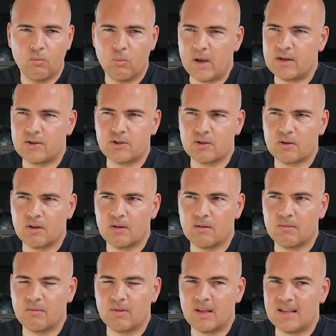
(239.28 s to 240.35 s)
which
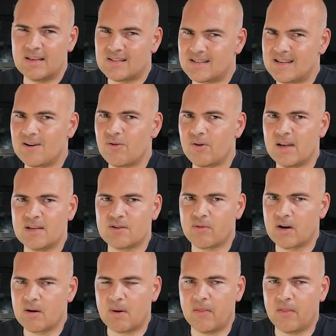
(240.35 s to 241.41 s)
still is
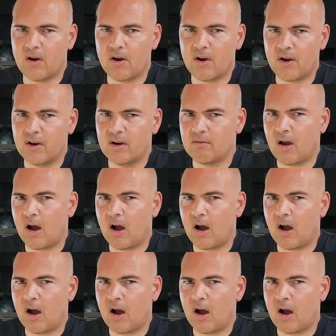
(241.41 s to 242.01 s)
around about the kind of